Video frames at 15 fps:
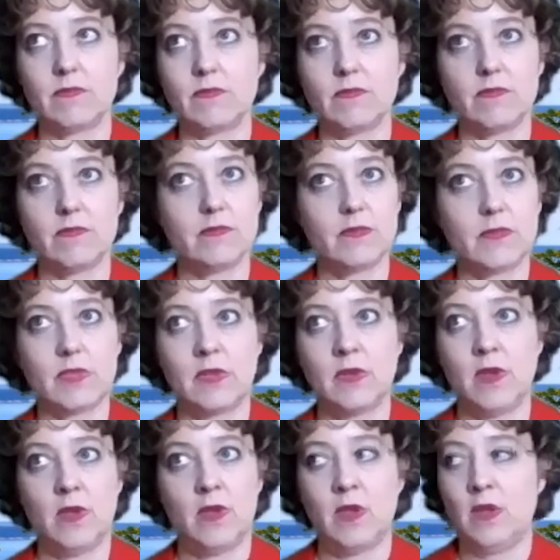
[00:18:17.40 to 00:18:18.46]

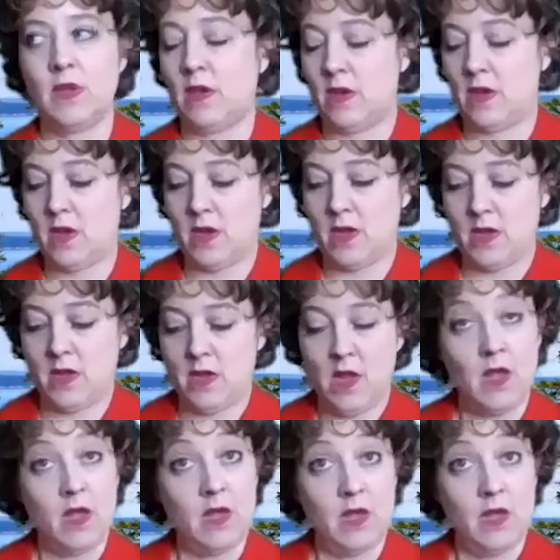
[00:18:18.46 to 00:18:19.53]

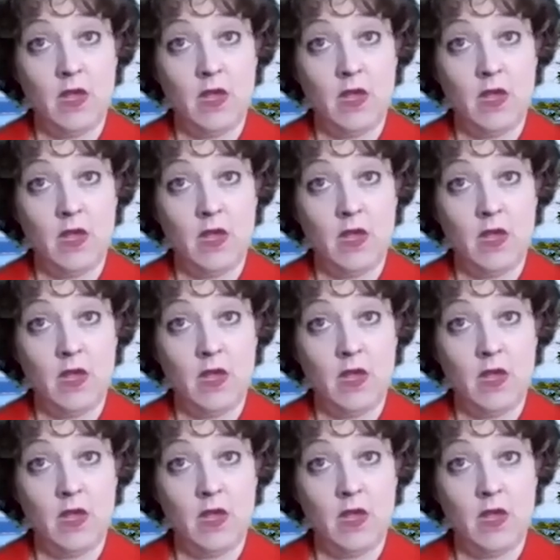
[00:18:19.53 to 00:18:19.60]
(no one is talking)